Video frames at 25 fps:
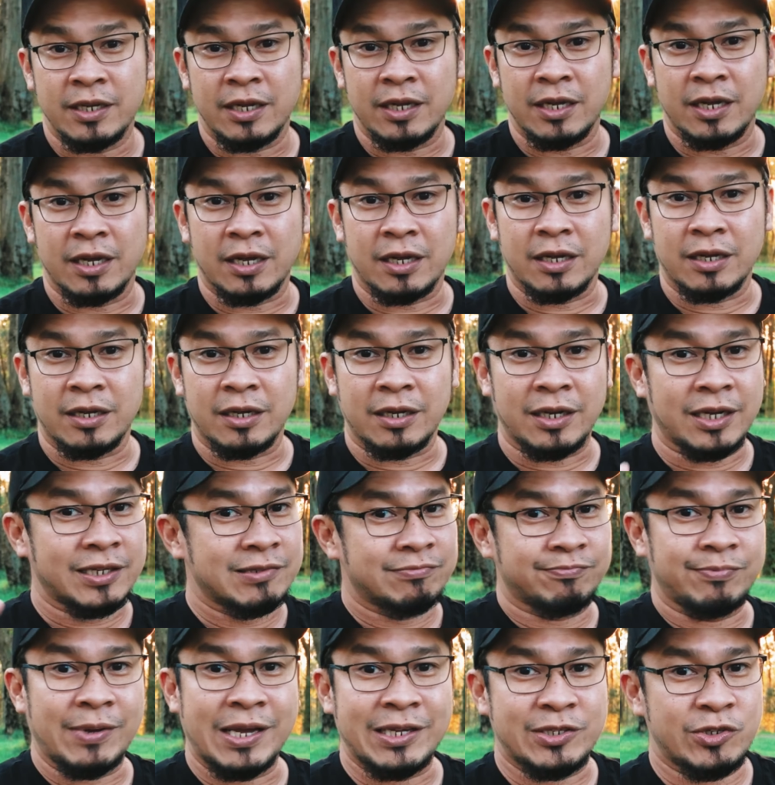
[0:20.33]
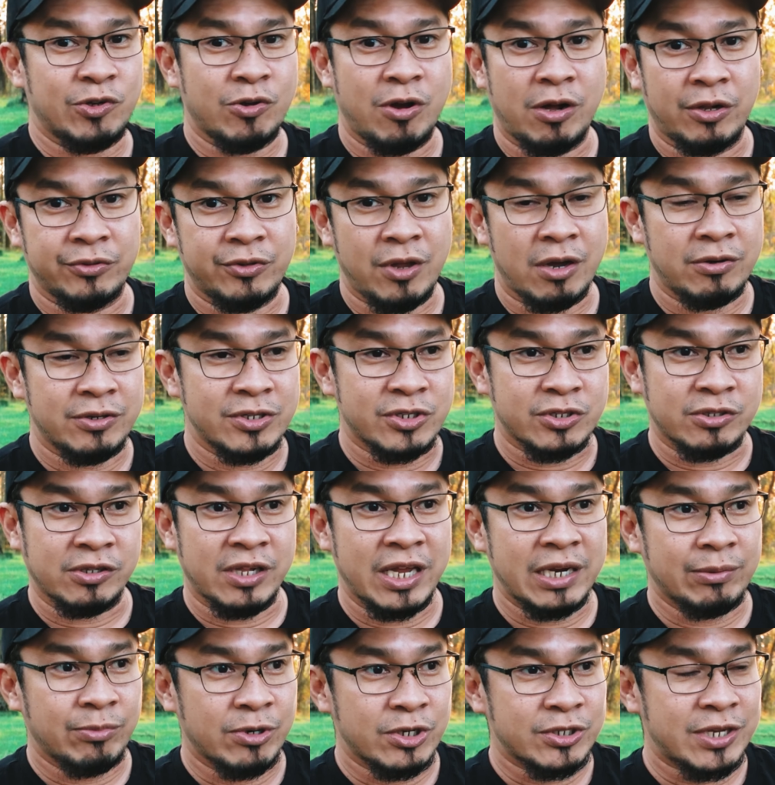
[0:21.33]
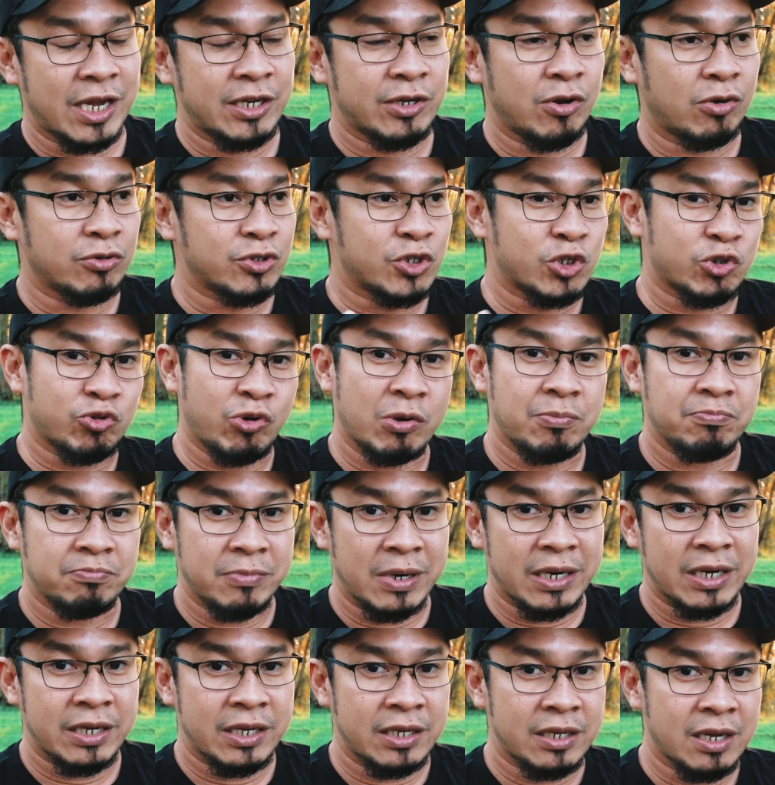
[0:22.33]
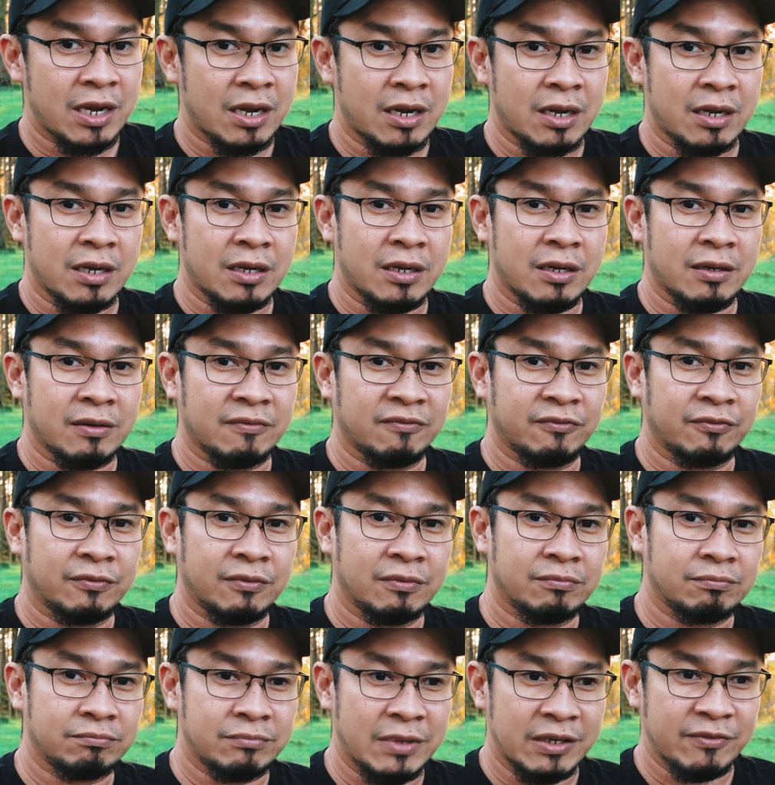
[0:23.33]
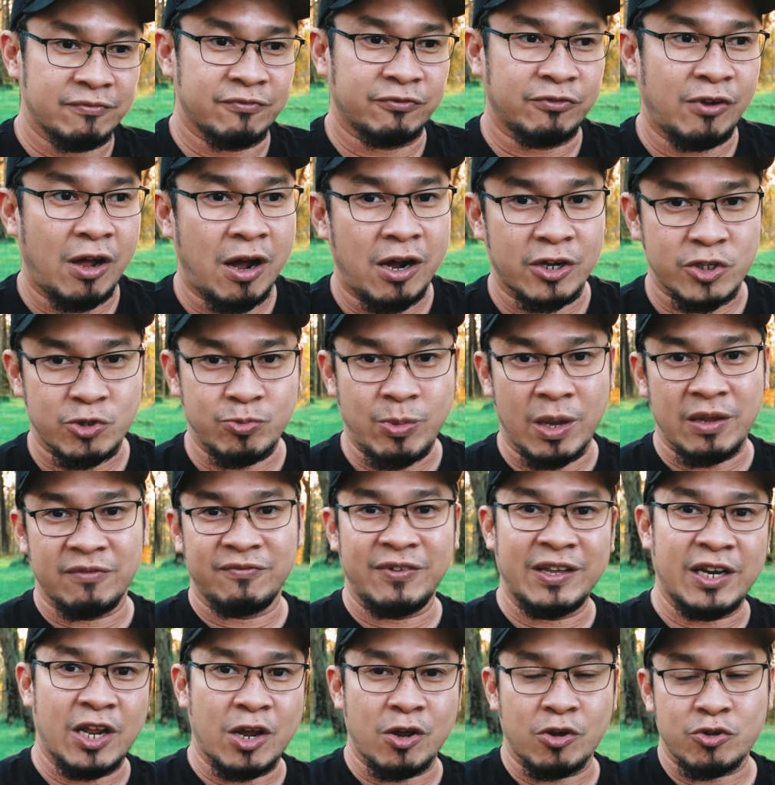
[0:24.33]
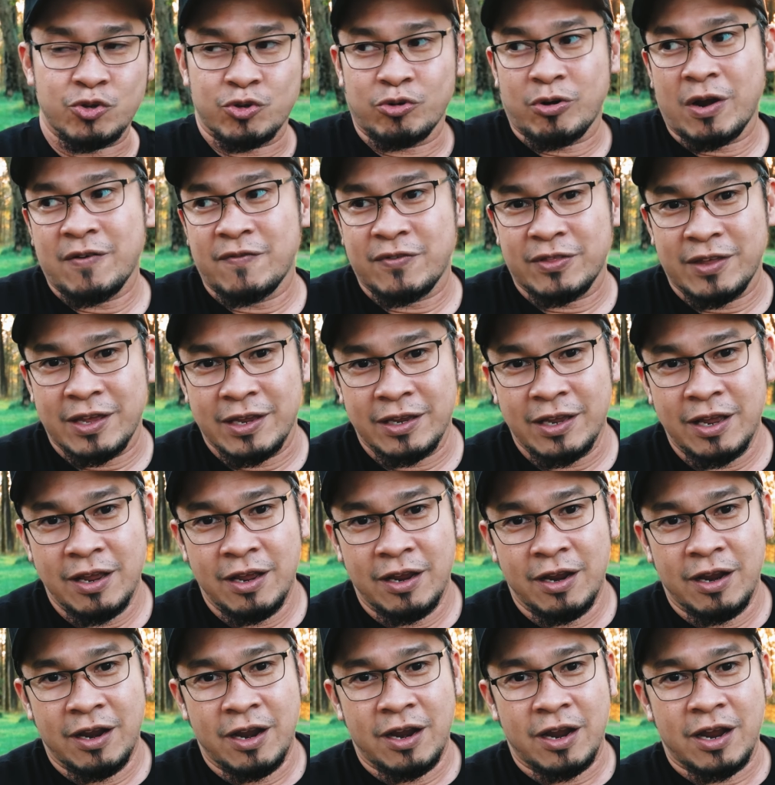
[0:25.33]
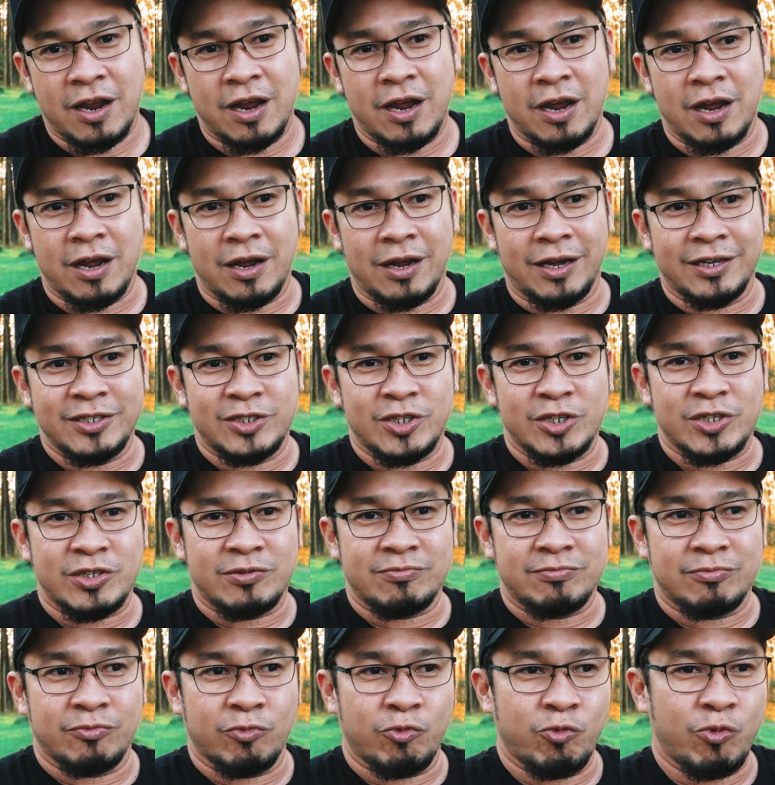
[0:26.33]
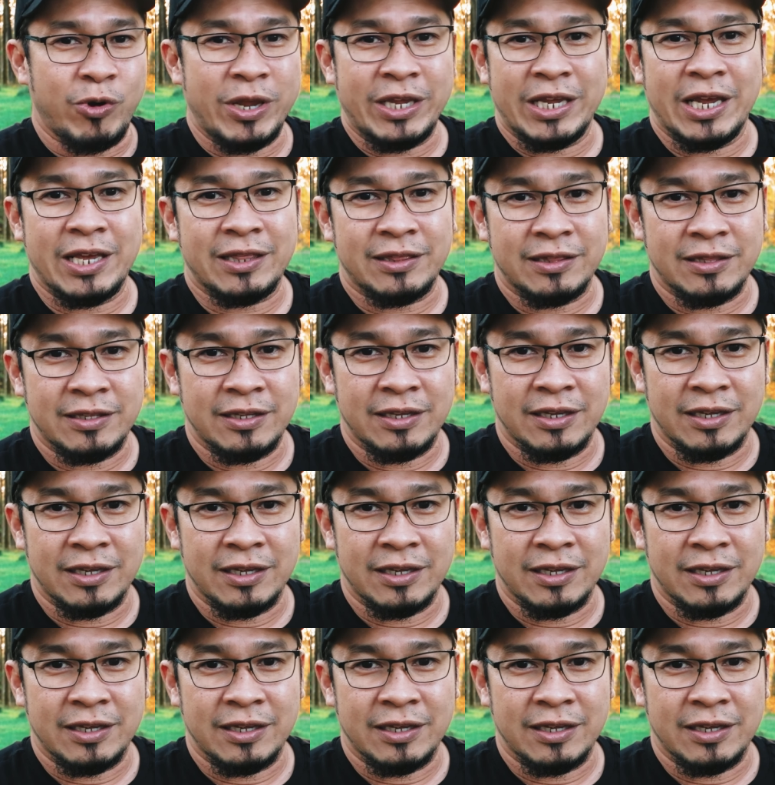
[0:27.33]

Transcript: As you all know, disclaimers, I don't script my vlogs, my videos or everything. I just wing it.